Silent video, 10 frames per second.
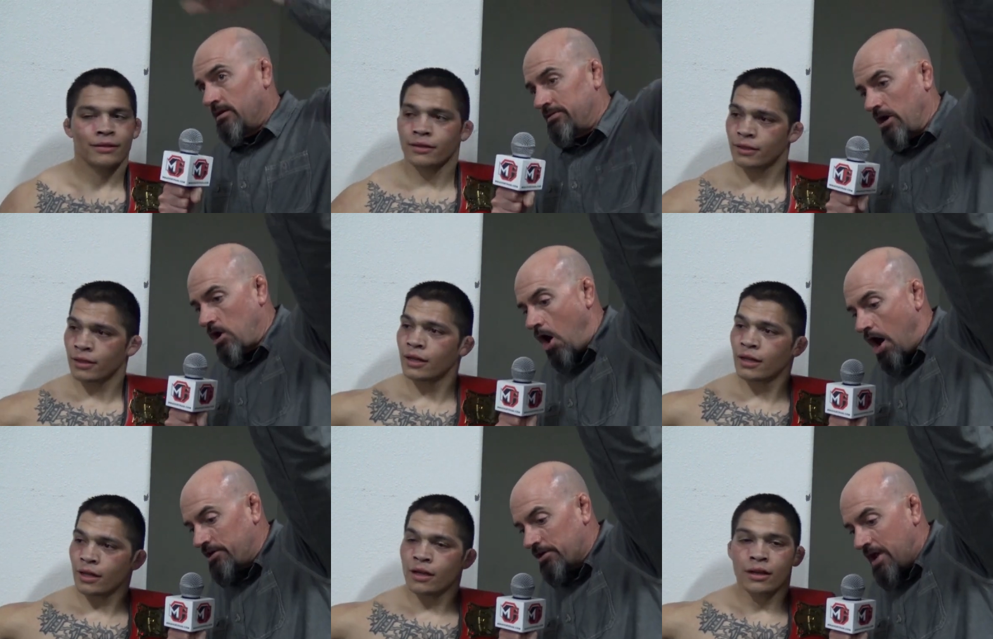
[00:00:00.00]
Speaker 1: They're
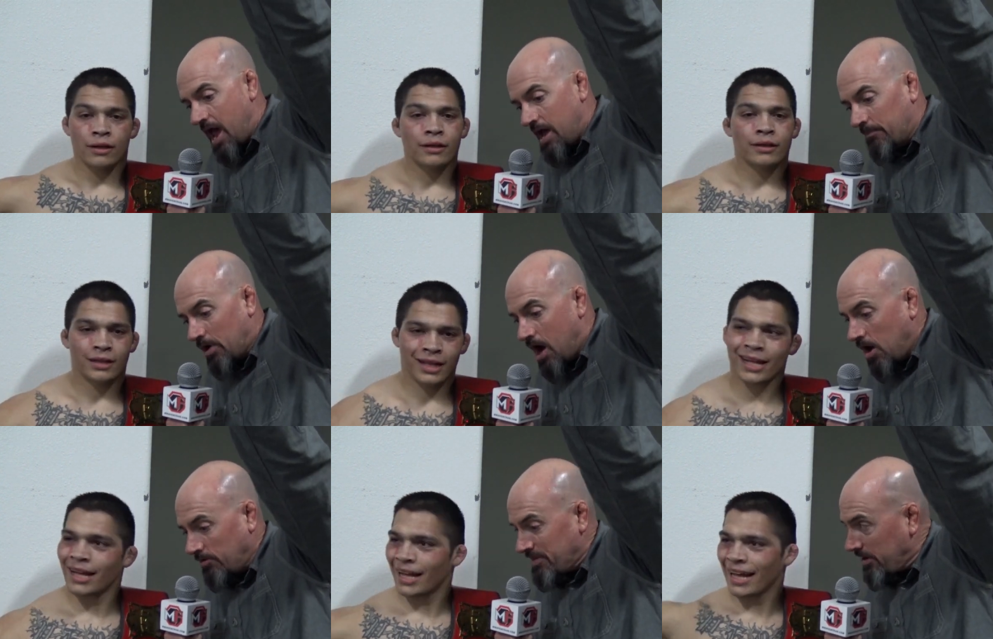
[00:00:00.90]
calling your name,
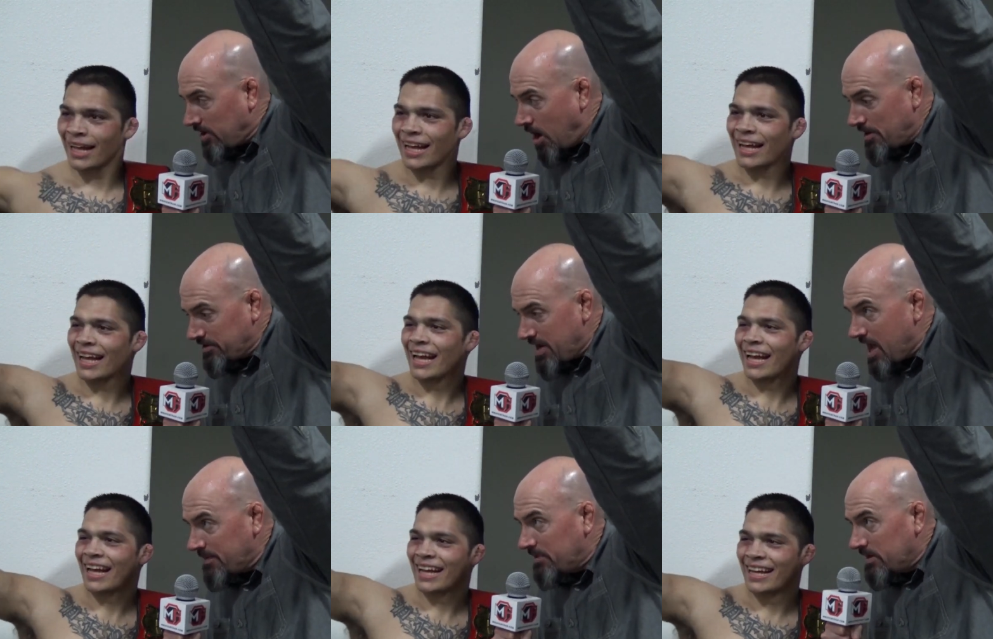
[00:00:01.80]
bro. They're calling your
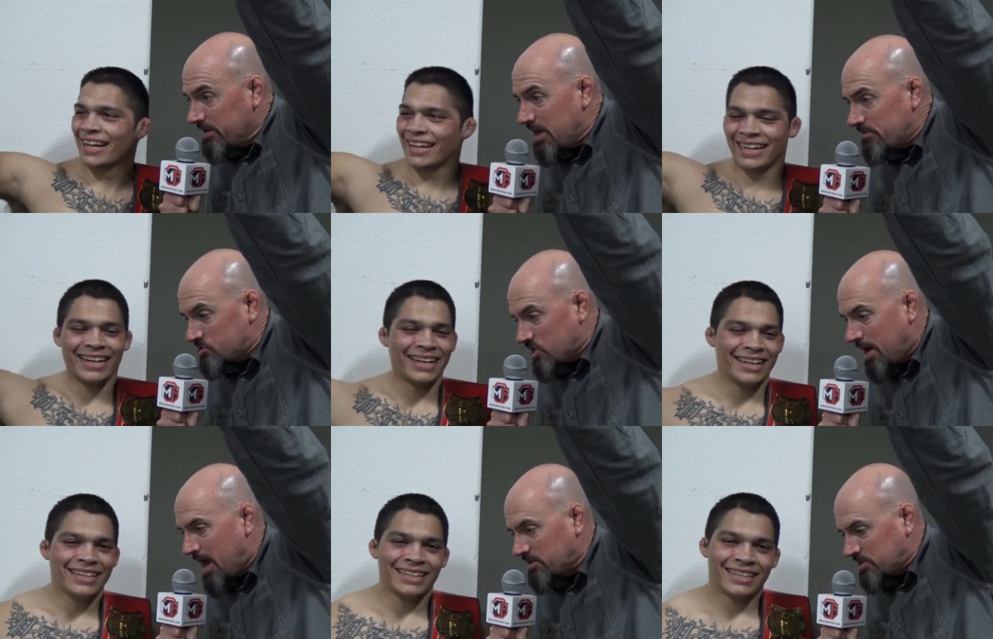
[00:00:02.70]
name. Give a
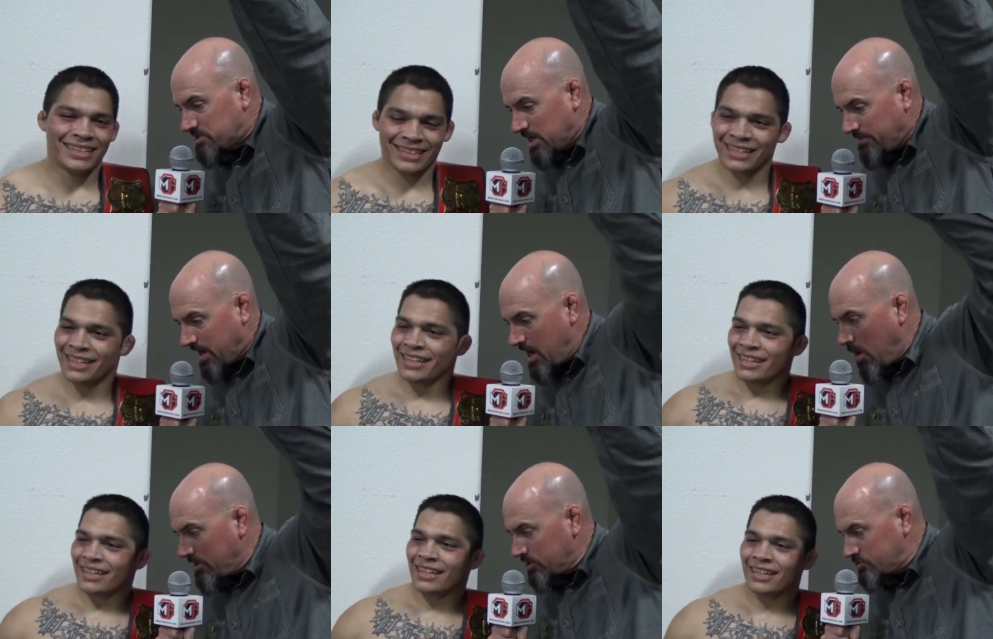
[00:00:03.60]
shout out to Team K
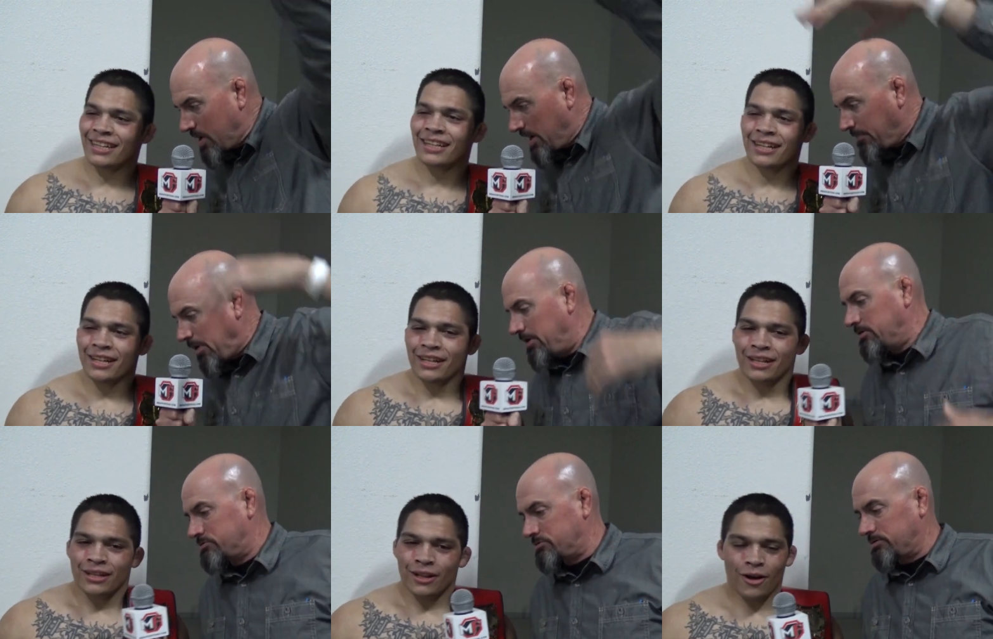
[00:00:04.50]
O and your training
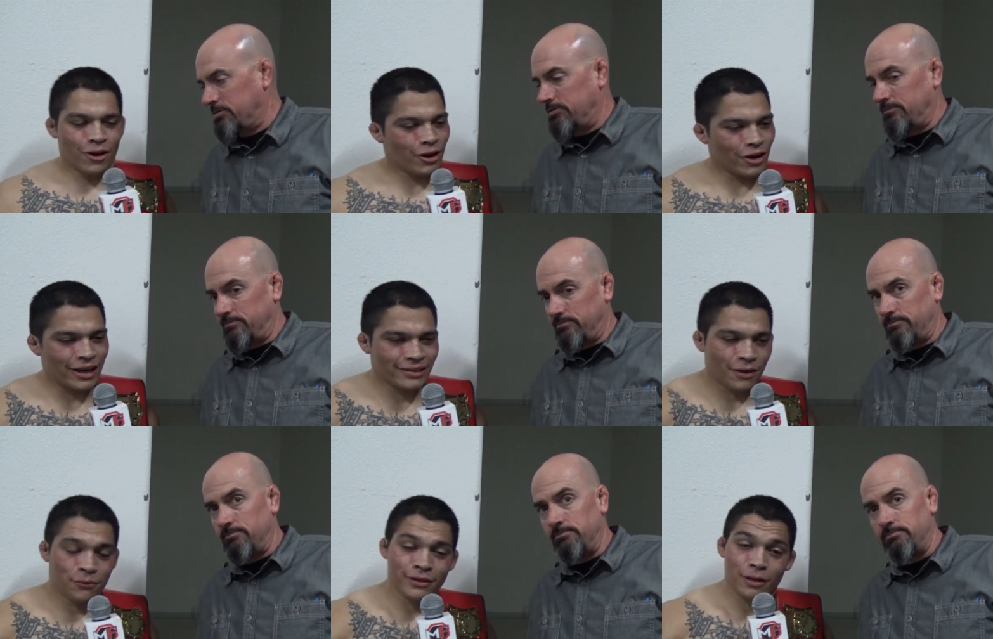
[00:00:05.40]
partners. Oh no, yeah,
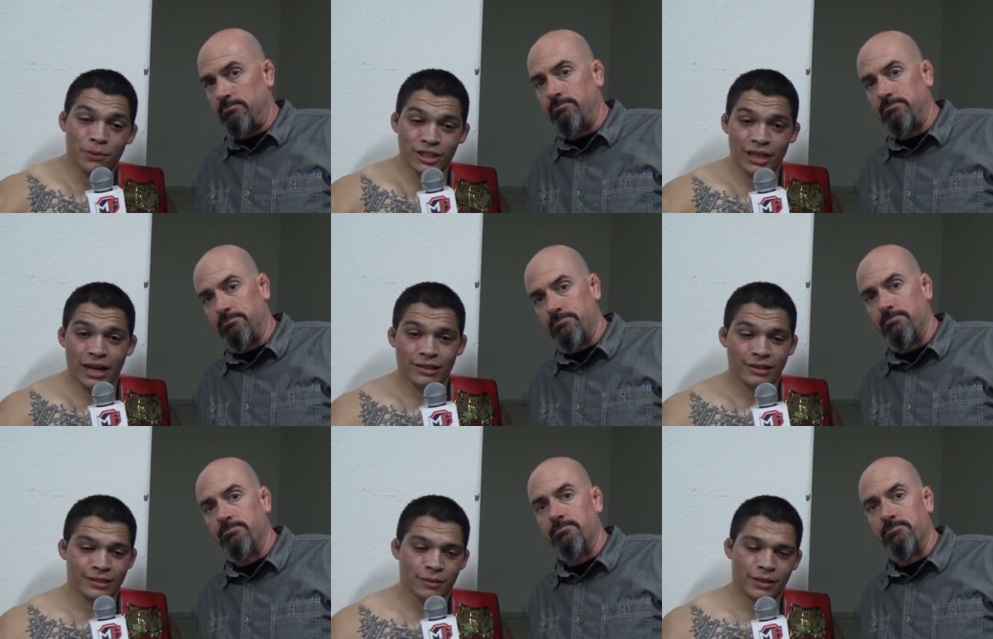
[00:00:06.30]
definitely. Big shout out to
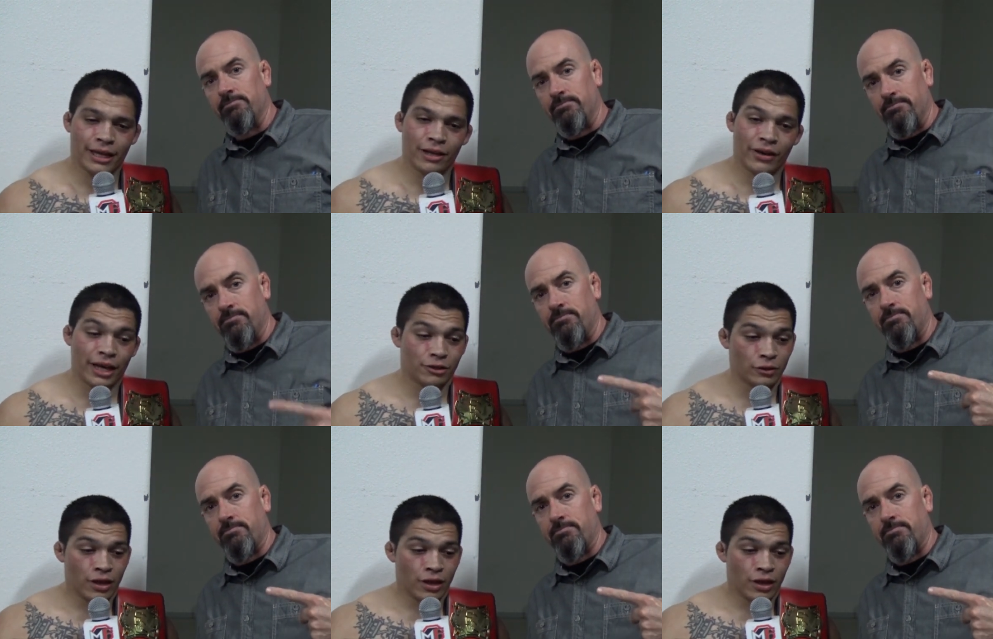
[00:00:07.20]
Team
Speaker 2: K O. Hey,